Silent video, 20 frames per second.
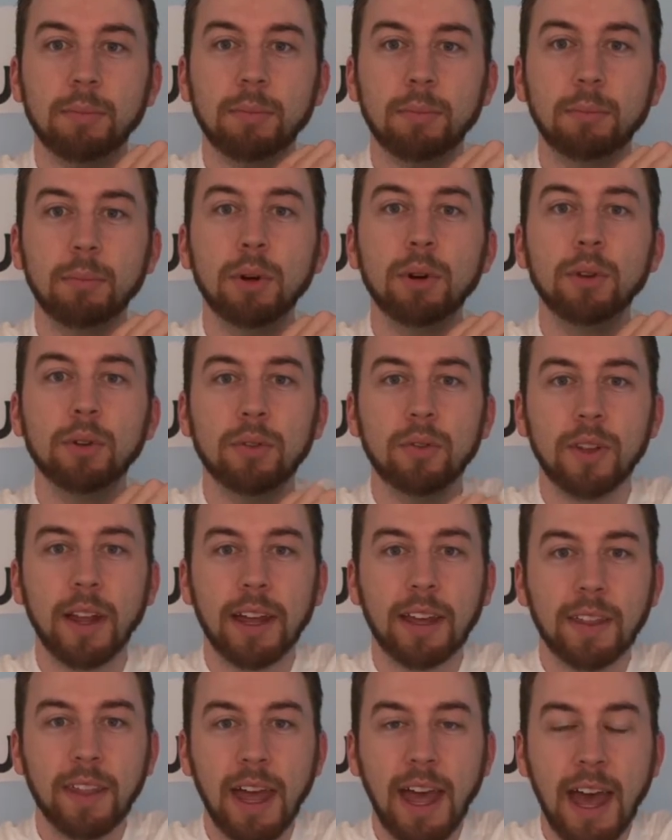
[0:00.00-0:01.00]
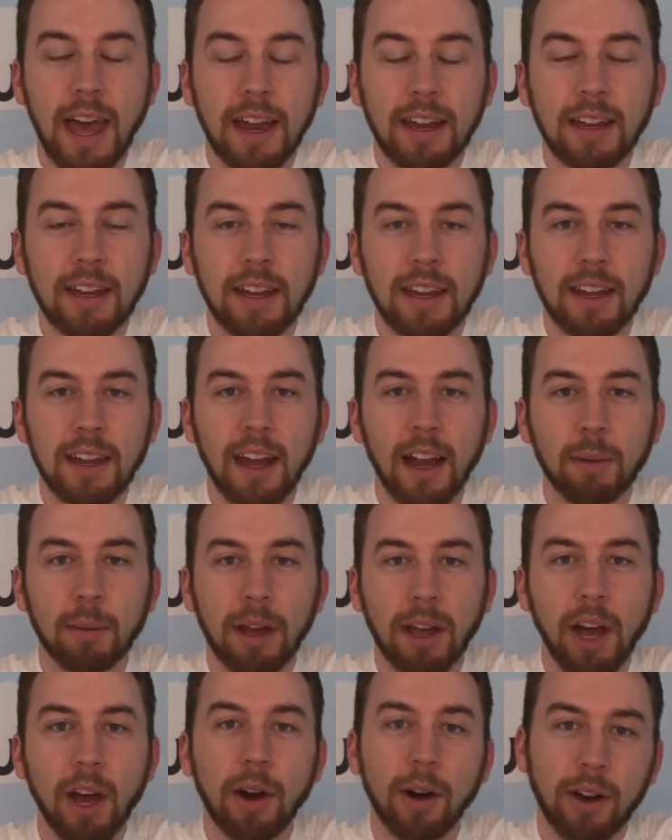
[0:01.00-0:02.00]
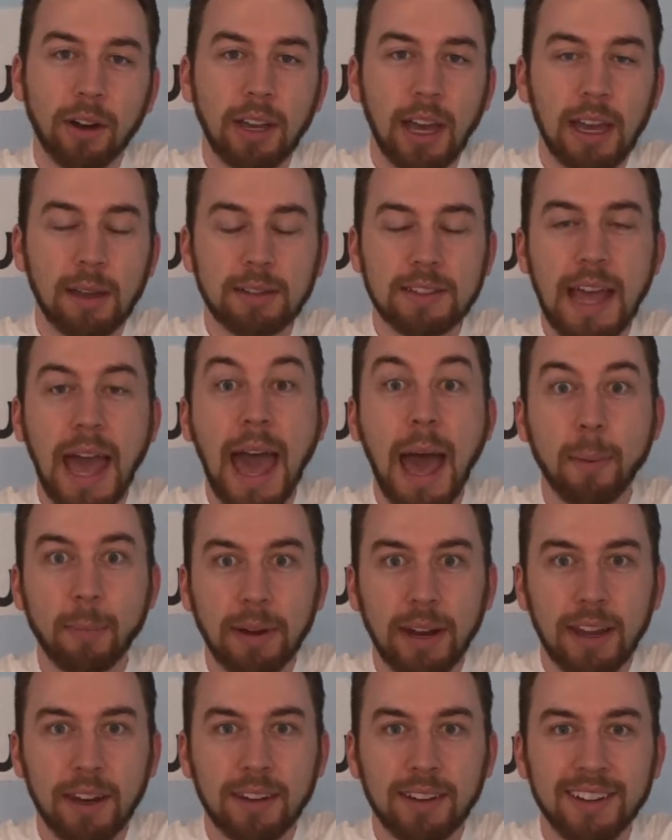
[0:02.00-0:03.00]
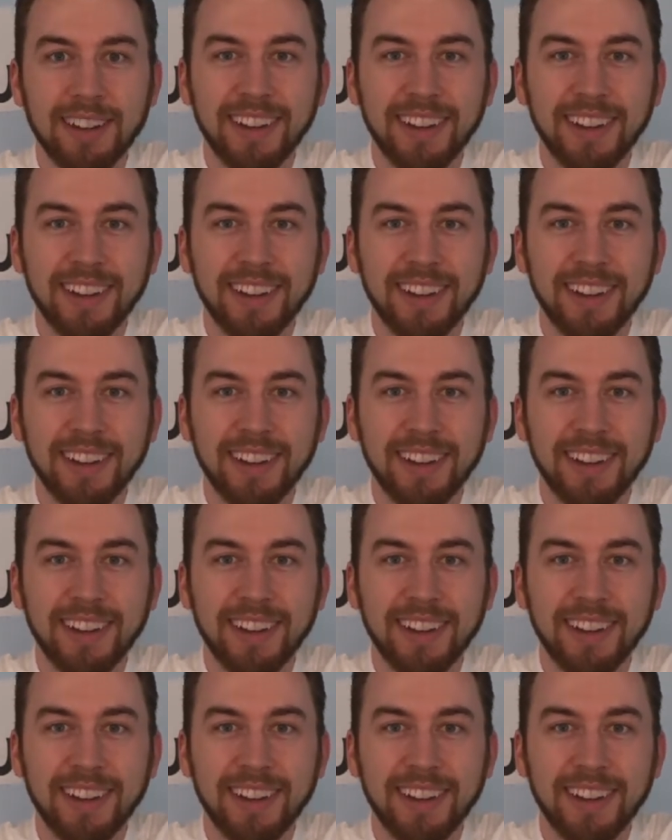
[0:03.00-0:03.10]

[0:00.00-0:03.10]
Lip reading: move like that. I'm like, oh, okay, it's happening.